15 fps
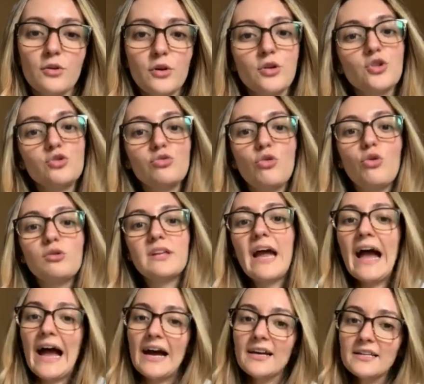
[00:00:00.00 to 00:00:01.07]
controlled
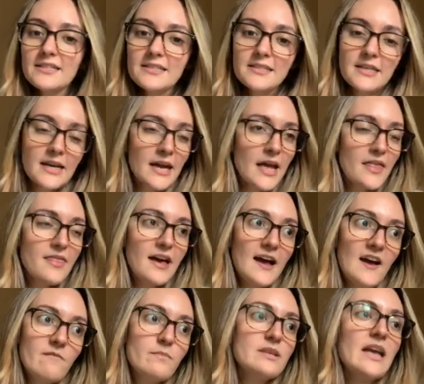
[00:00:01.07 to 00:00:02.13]
acts that
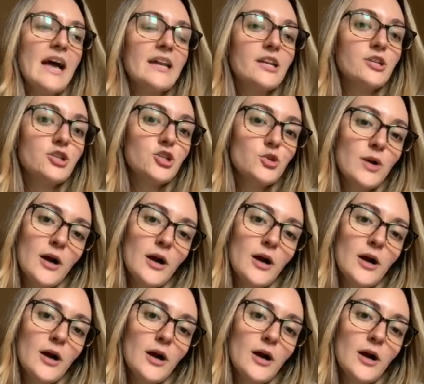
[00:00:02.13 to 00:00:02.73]
have been added to